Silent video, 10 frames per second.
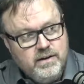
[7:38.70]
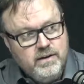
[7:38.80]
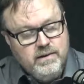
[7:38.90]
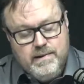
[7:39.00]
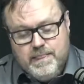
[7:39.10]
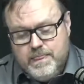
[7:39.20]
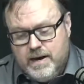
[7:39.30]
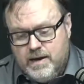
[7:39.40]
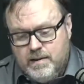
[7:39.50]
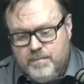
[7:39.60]
in.
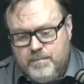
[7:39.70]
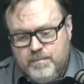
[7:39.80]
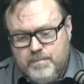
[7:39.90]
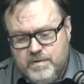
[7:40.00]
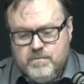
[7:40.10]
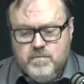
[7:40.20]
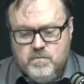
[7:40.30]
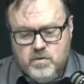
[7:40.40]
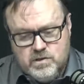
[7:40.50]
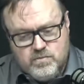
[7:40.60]
But
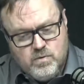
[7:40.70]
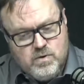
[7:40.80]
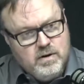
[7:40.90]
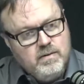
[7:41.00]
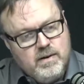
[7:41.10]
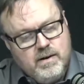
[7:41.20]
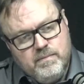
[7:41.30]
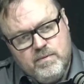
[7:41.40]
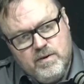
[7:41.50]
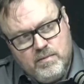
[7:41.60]
first of all,
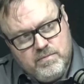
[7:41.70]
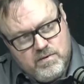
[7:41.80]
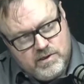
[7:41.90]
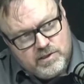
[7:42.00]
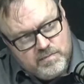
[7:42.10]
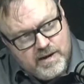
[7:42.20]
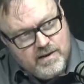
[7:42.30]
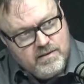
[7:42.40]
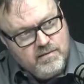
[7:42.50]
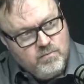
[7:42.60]
I'm curious
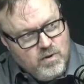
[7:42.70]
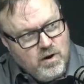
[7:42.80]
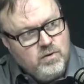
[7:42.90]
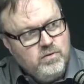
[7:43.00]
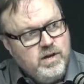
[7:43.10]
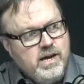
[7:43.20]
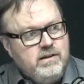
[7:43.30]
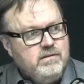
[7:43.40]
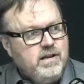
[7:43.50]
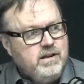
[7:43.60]
about the role
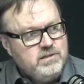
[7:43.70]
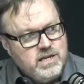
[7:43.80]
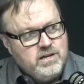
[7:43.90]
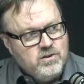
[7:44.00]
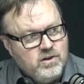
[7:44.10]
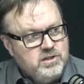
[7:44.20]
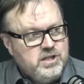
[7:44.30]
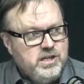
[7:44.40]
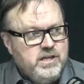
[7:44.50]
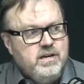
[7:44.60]
that
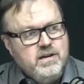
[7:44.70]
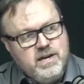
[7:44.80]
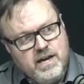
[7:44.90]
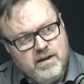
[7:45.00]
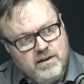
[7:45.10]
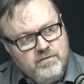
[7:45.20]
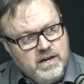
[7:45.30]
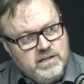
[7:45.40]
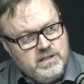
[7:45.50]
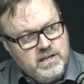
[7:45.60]
technology and
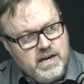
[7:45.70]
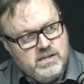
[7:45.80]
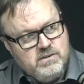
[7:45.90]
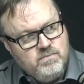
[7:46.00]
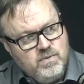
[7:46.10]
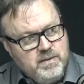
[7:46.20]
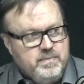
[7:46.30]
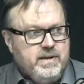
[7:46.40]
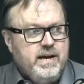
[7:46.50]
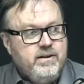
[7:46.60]
innovation has really
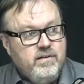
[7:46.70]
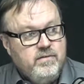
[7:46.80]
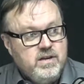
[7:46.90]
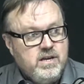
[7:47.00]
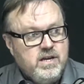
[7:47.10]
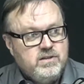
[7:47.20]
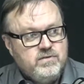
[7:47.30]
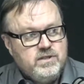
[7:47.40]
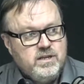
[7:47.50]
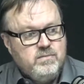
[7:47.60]
played over the years
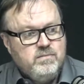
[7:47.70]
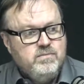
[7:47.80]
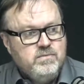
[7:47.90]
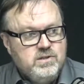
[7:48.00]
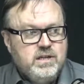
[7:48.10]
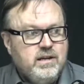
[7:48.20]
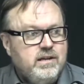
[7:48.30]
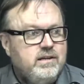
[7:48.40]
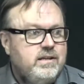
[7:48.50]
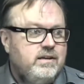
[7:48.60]
for Team New
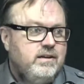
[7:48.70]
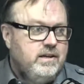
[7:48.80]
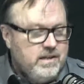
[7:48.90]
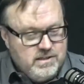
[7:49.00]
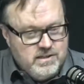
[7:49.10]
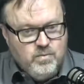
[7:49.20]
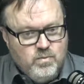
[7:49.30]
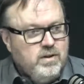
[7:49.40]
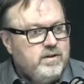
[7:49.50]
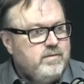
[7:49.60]
Zealand. And
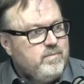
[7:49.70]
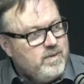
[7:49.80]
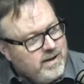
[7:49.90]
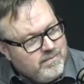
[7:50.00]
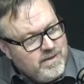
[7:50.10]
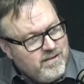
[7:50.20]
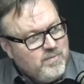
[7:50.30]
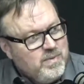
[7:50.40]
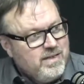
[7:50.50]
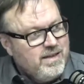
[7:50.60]
Tim, while you
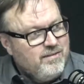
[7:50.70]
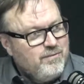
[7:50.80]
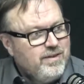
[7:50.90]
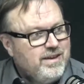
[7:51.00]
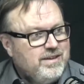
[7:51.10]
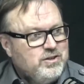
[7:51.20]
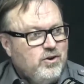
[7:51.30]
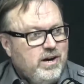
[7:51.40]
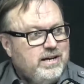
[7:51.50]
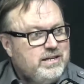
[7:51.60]
haven't been there for the
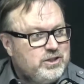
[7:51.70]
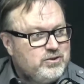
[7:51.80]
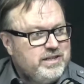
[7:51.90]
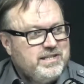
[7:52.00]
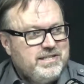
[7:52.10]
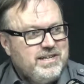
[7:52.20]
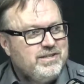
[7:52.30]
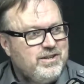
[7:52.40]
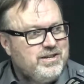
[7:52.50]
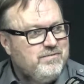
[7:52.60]
entire history, it
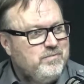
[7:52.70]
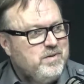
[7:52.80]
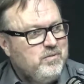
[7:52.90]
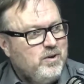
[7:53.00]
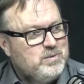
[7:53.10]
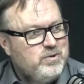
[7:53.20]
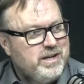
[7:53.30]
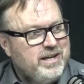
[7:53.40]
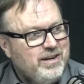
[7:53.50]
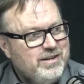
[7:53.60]
sounds like you've watched
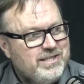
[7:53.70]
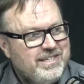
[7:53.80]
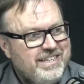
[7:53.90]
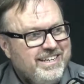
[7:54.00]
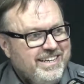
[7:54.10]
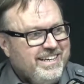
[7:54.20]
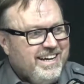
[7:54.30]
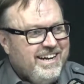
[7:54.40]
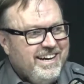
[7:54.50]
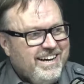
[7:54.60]
pretty closely
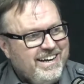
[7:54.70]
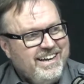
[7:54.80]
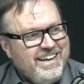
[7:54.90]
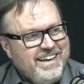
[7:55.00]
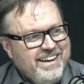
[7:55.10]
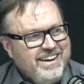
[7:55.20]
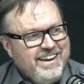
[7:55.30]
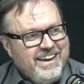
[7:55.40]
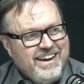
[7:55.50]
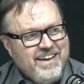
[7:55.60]

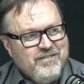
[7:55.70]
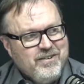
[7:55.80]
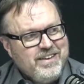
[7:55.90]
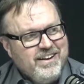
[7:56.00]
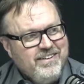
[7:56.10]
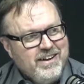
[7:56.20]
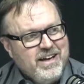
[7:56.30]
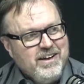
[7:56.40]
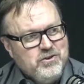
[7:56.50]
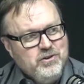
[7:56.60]
and have
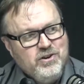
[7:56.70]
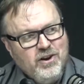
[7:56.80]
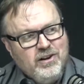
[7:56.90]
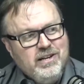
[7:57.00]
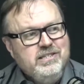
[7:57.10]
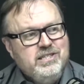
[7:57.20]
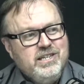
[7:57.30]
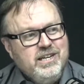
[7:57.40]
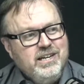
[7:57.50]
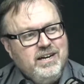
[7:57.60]
a good
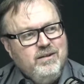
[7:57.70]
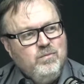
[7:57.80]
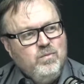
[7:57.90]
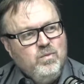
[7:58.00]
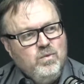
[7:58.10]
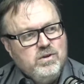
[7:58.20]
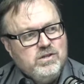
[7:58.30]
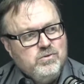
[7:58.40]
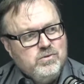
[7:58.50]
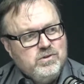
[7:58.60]
knowledge.
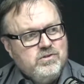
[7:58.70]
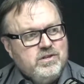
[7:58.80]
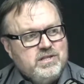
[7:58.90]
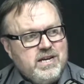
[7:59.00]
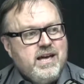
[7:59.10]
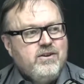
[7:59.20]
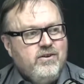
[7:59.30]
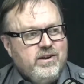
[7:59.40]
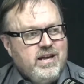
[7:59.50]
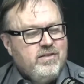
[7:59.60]
What's your sort of
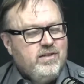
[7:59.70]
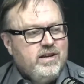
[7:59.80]
take on how